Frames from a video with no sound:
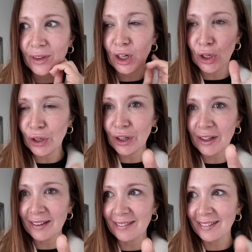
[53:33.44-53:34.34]
look
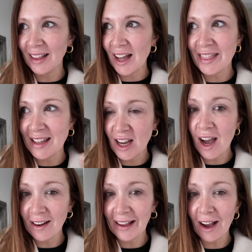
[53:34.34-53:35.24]
that I think
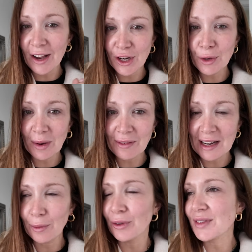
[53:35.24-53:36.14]
like I knew I really
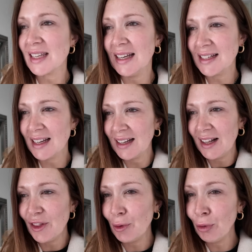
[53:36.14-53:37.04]
wanted,
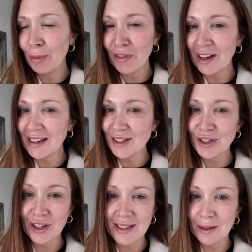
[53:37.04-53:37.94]
the more I'm finding it's
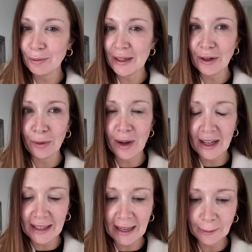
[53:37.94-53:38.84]
just simply not
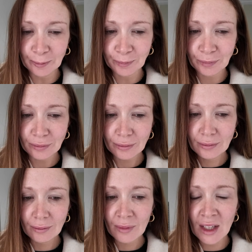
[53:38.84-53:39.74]
working.
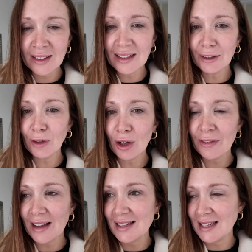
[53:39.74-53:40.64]
I think a lot of
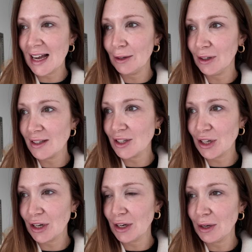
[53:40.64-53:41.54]
that is down
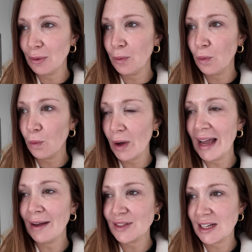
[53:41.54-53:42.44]
to what I
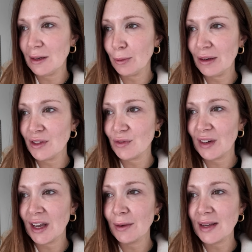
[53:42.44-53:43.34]
have said in a previous
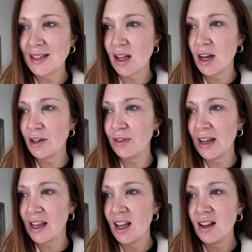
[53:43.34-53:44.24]
video is kind of like